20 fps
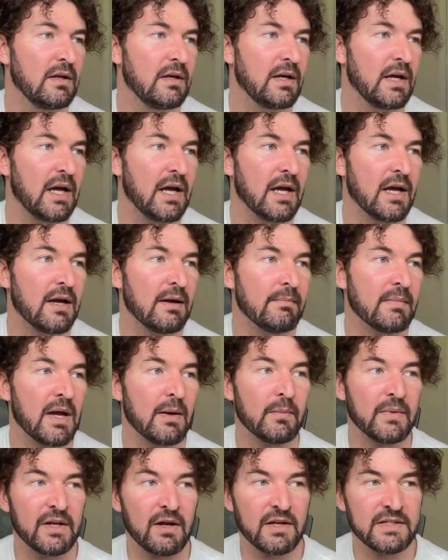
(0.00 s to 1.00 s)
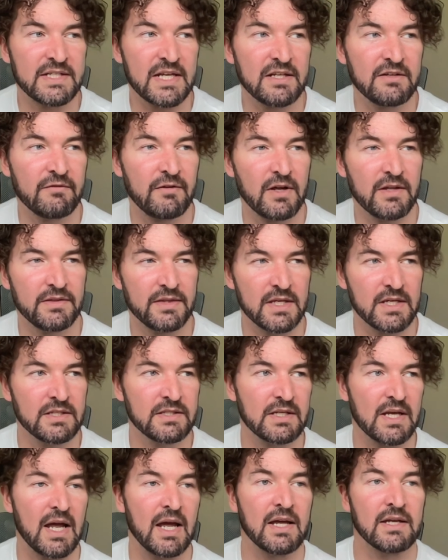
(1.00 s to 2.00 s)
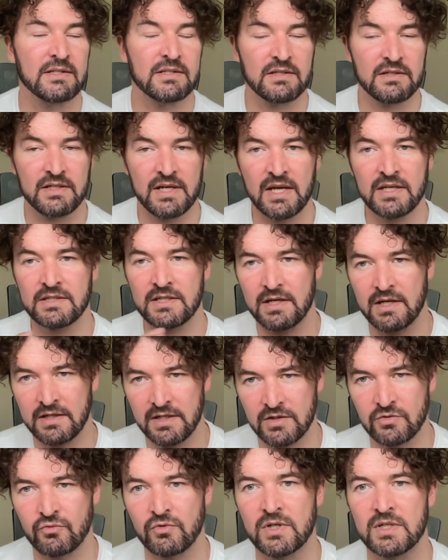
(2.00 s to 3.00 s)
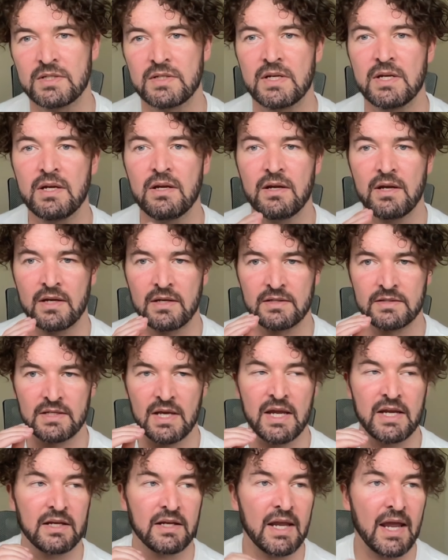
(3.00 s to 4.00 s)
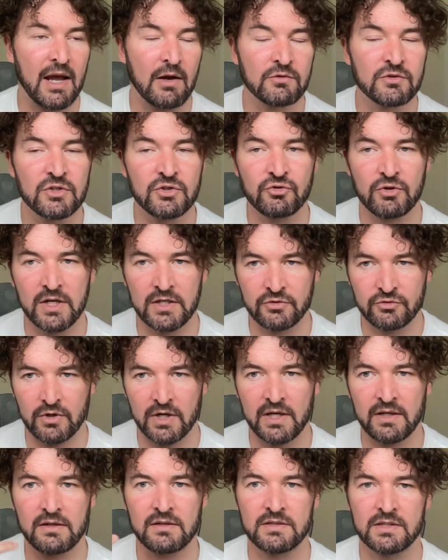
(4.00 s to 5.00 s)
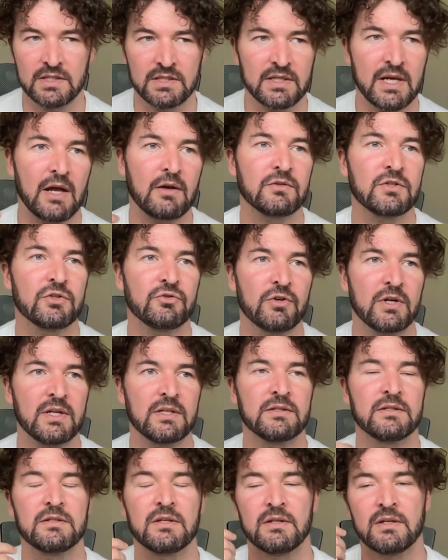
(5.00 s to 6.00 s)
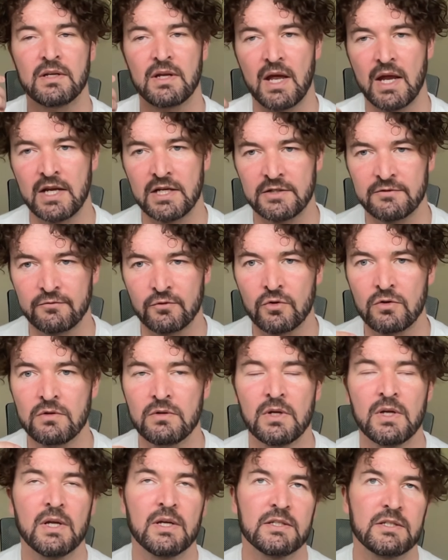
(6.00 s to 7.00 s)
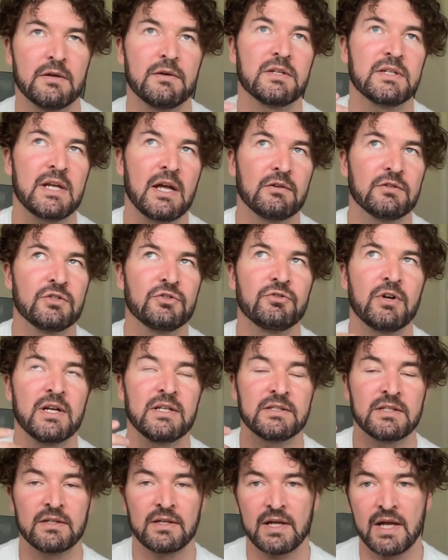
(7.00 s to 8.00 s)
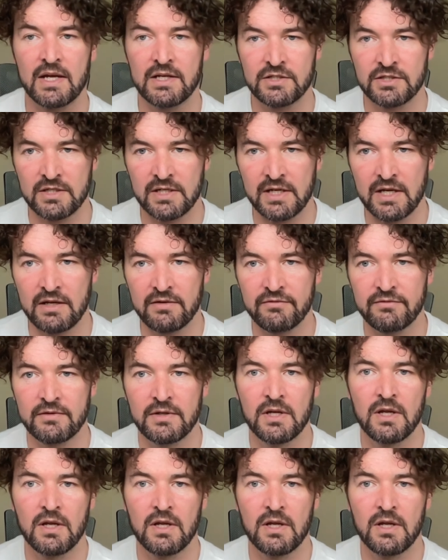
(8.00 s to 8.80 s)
And we identified this as, yes, it is risky. It's a counter trend trade because it's counter trend to the H4. So it's counter trend to the HTF.